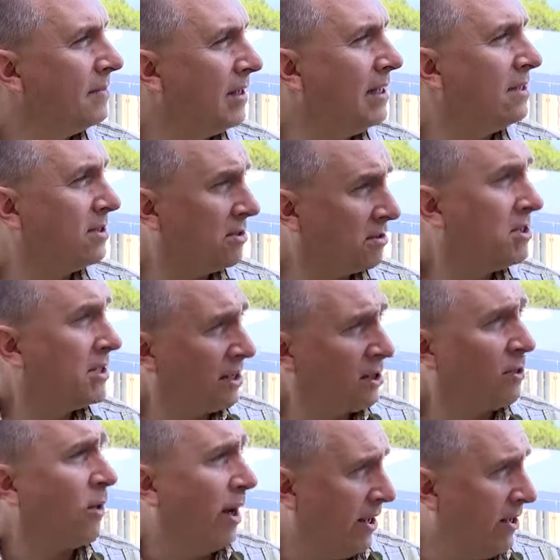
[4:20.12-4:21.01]
Yeah, to
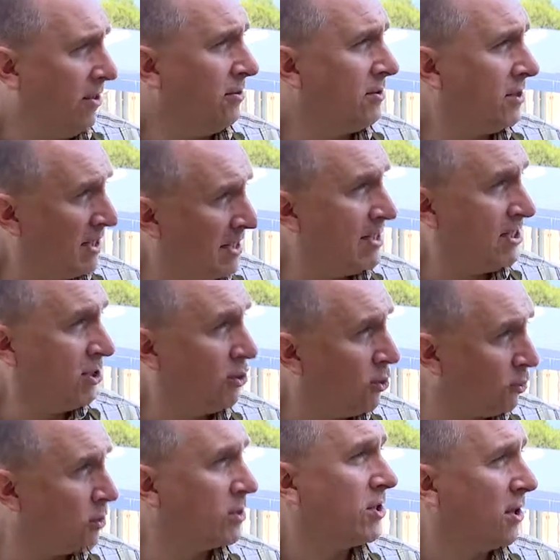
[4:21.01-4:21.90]
accelerate you to
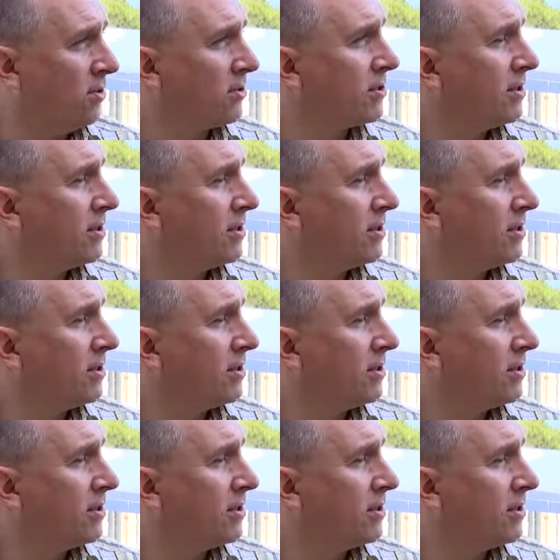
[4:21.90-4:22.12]
the result.